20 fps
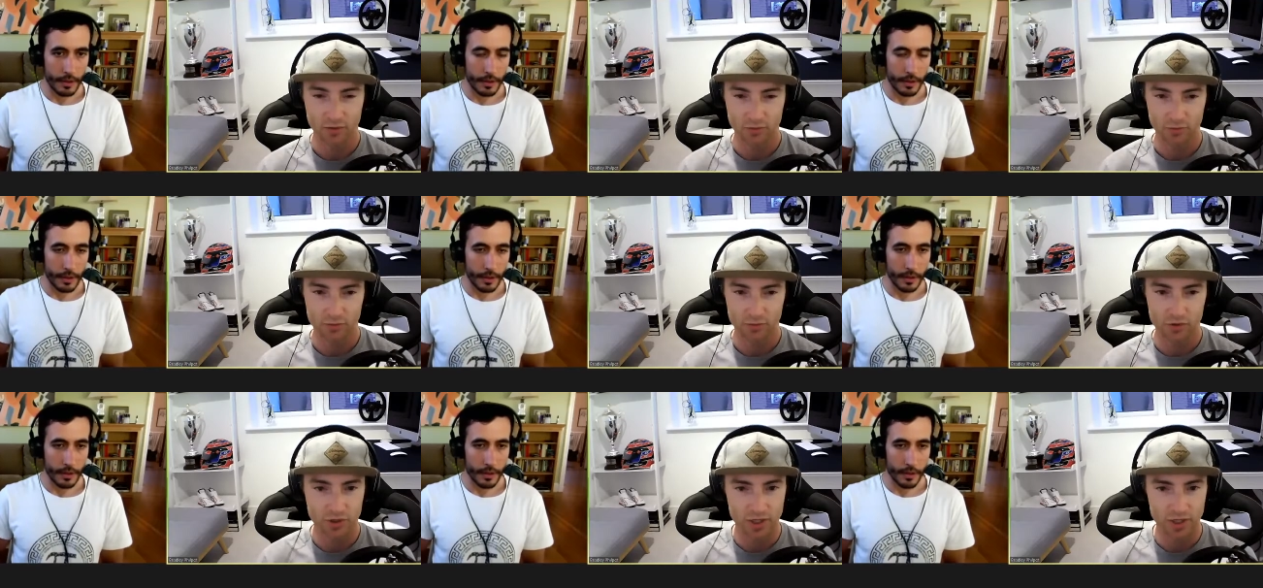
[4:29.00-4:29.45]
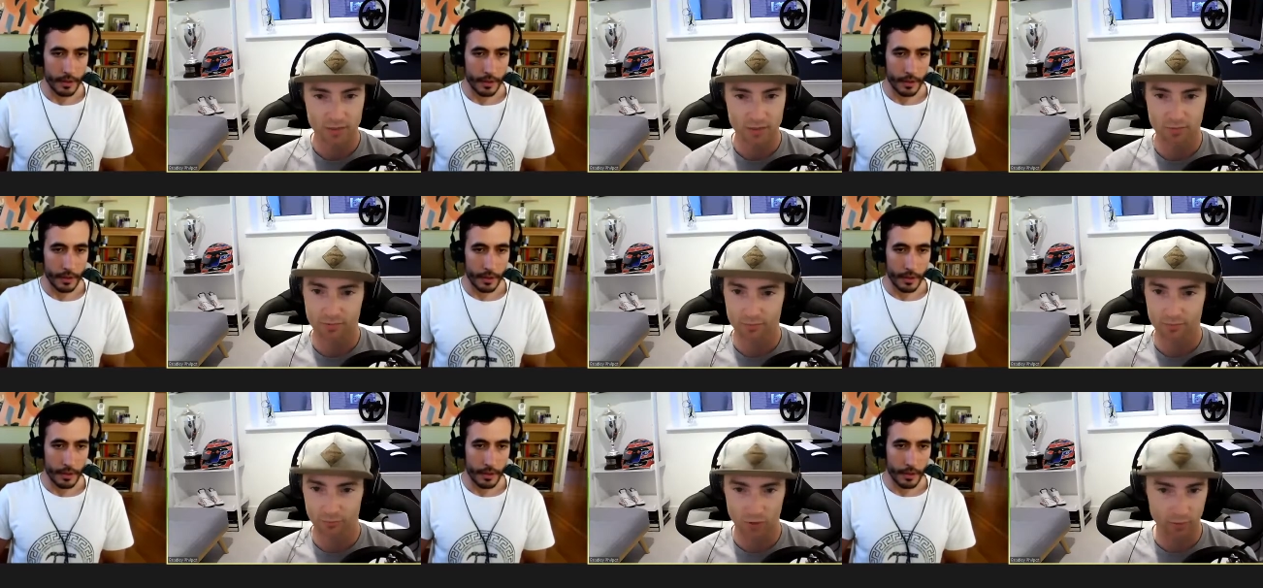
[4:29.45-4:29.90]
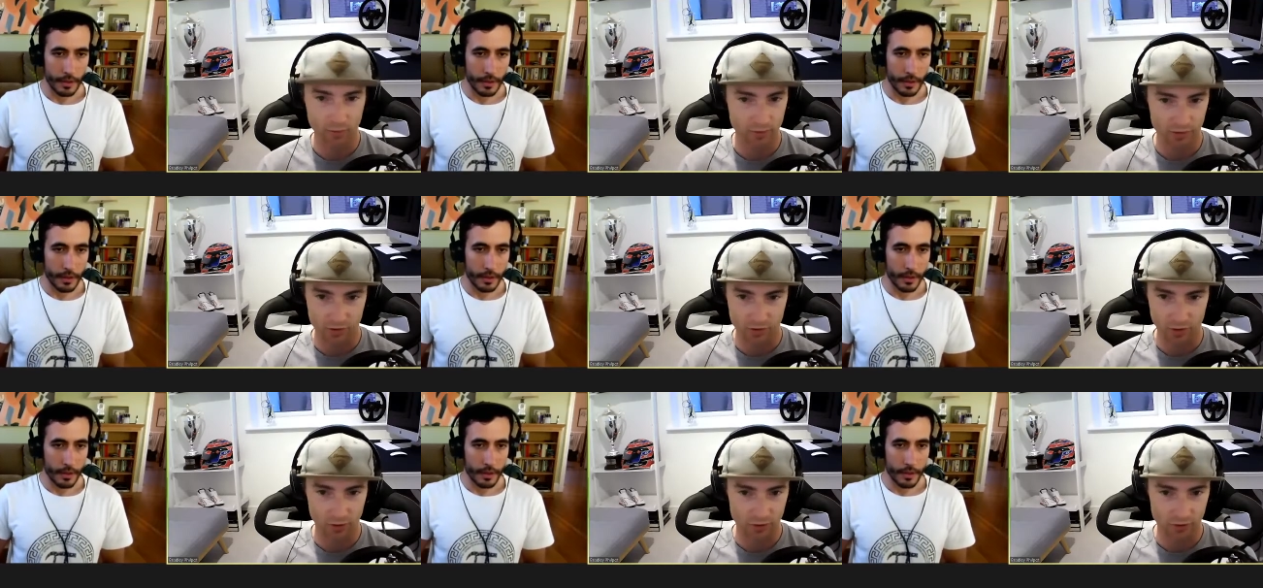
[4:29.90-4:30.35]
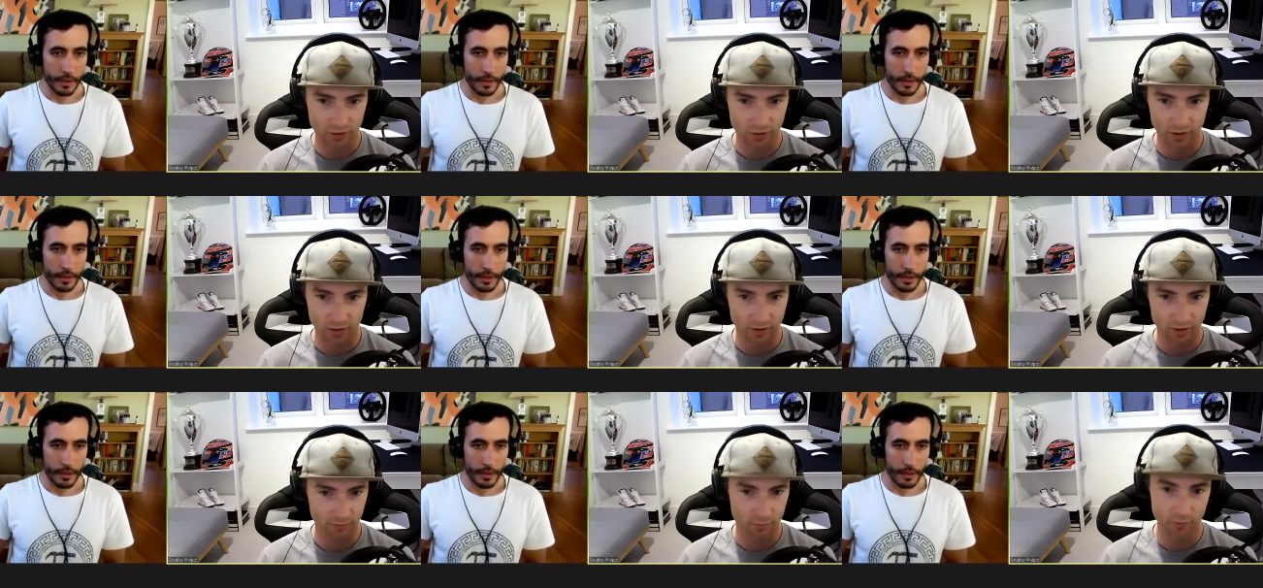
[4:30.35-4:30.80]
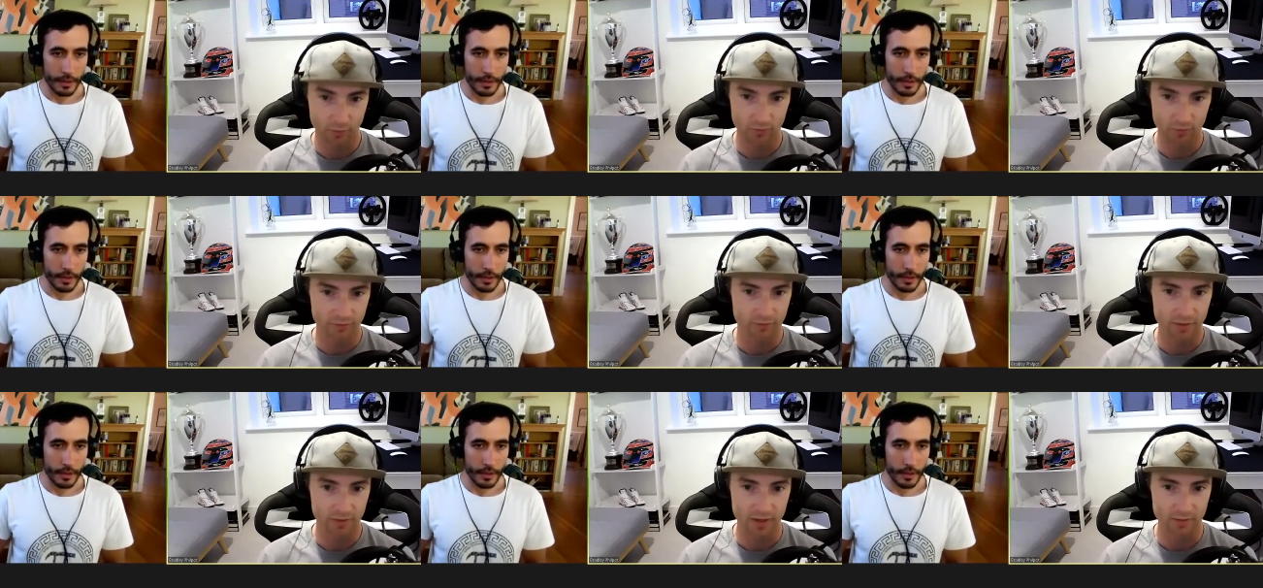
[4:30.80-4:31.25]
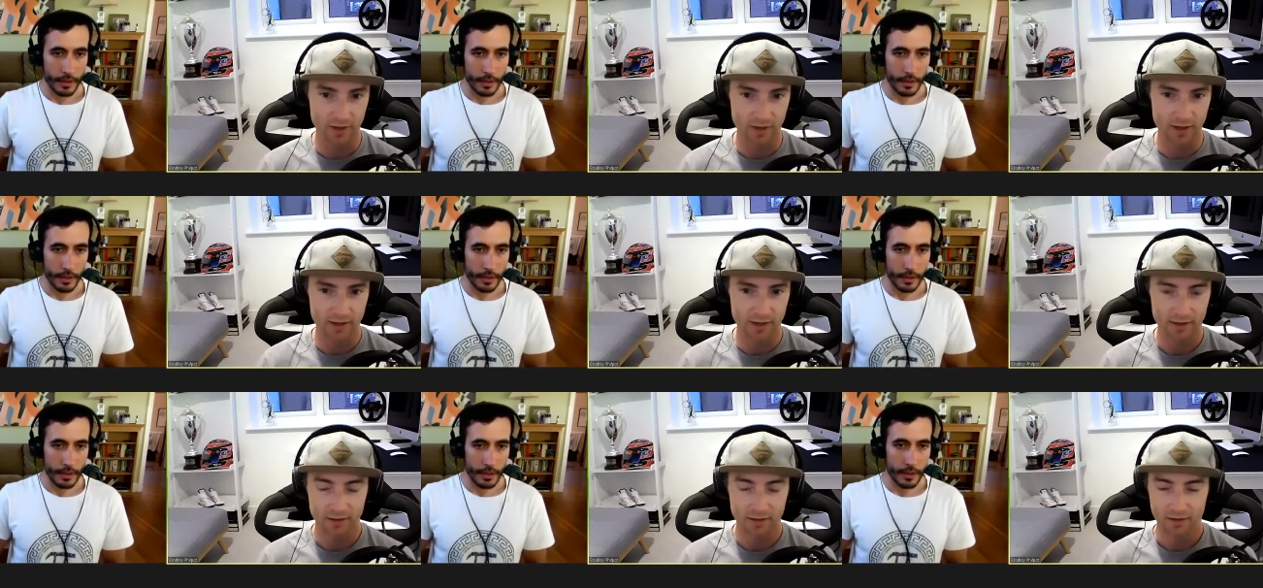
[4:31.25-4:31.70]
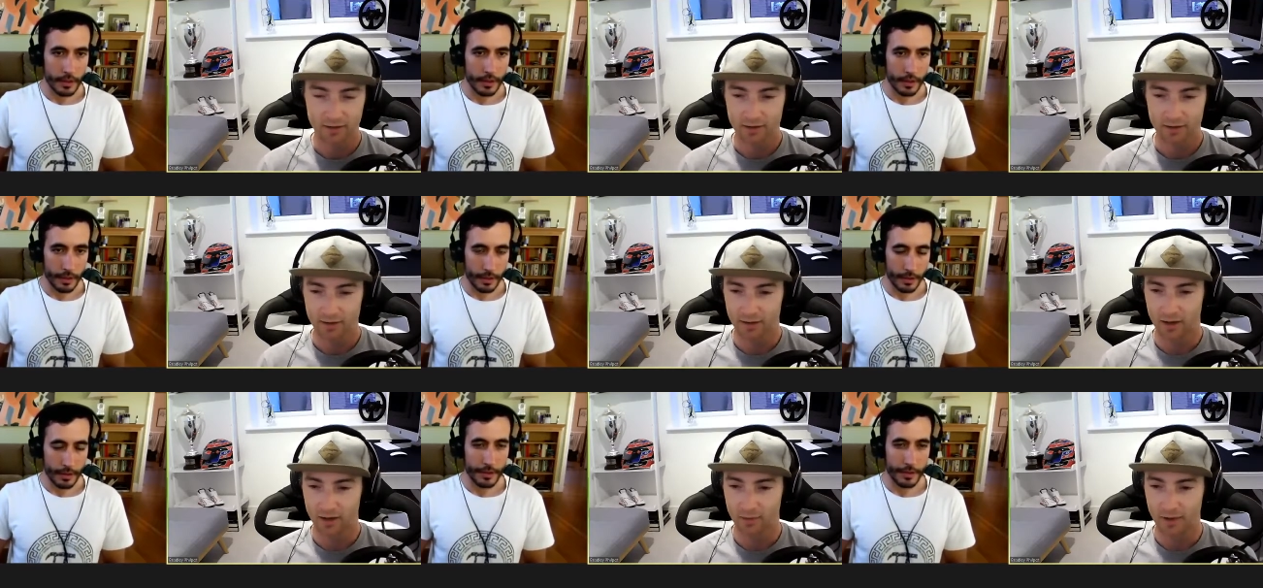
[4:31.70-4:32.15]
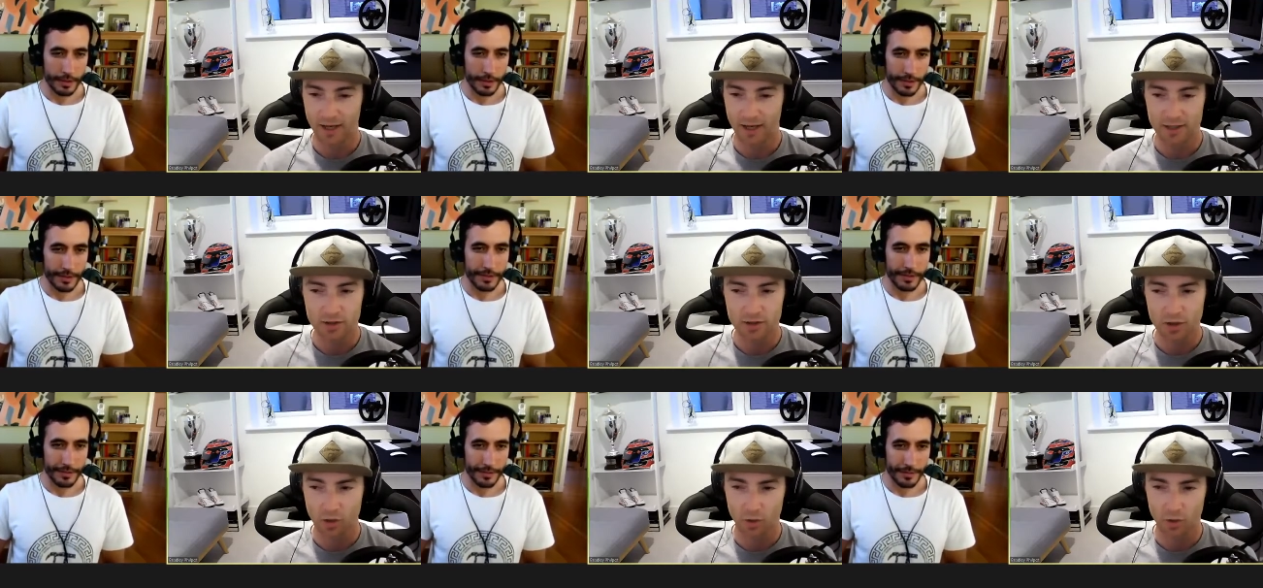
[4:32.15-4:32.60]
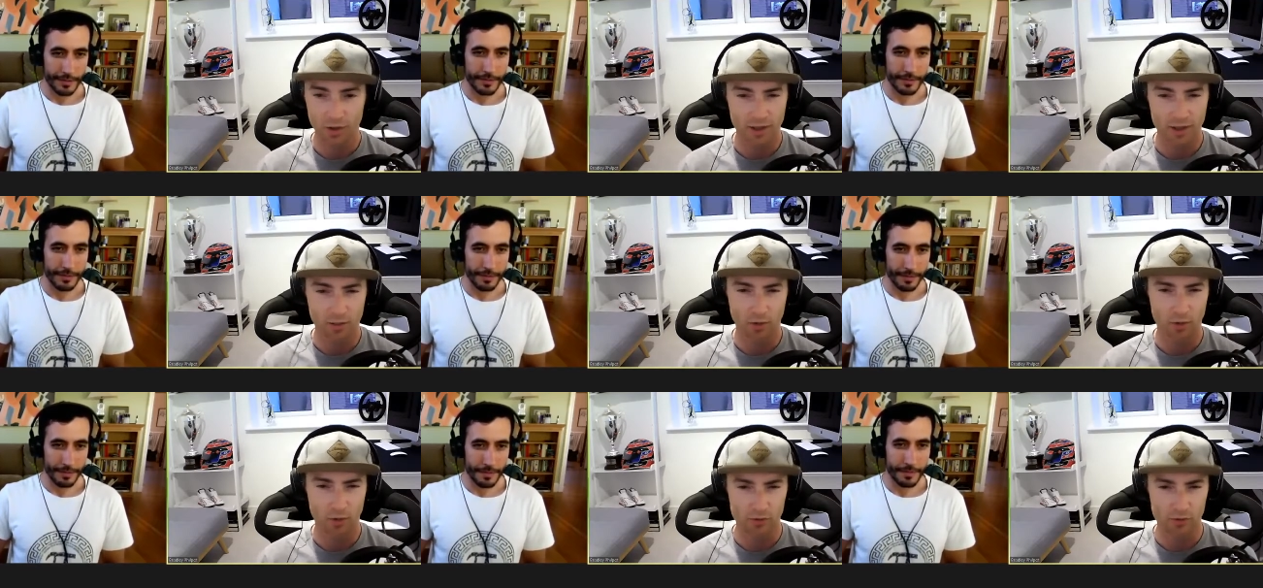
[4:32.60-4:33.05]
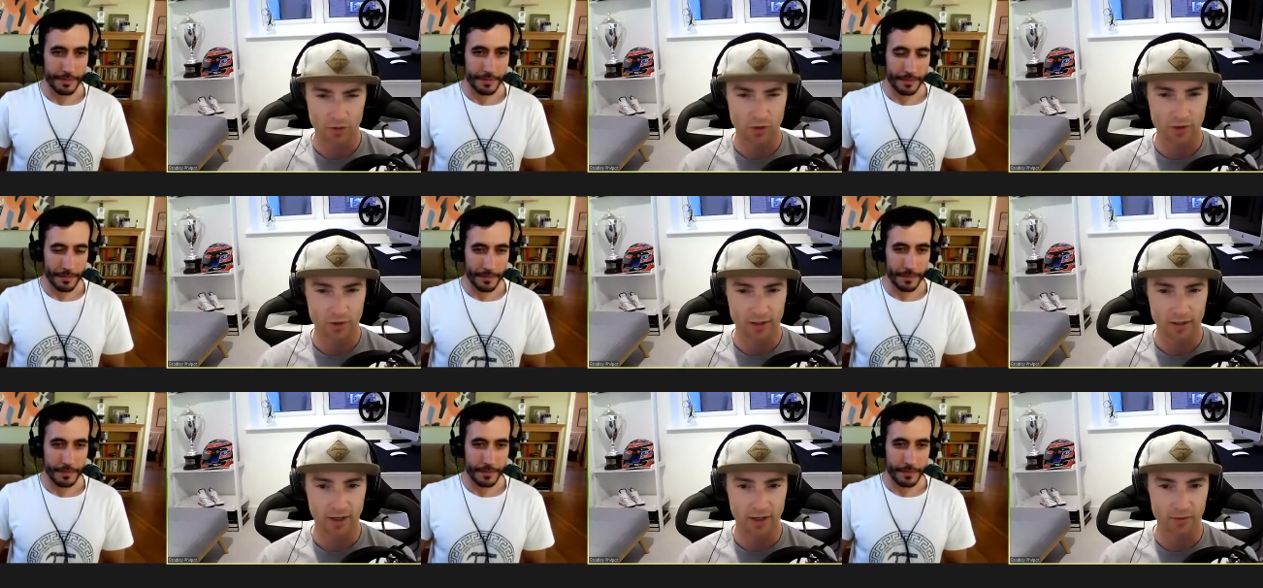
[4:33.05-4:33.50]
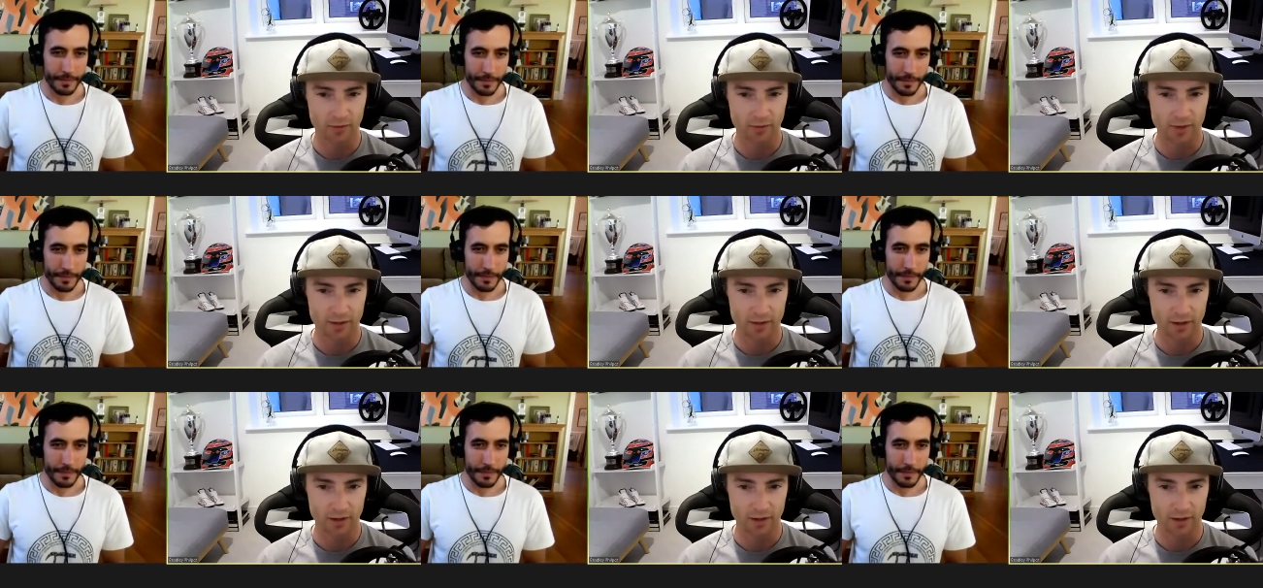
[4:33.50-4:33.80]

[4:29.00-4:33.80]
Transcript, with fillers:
Speaker 1: cheap rubbish go kart, probably from eBay. Um, I had no idea what I was looking at really.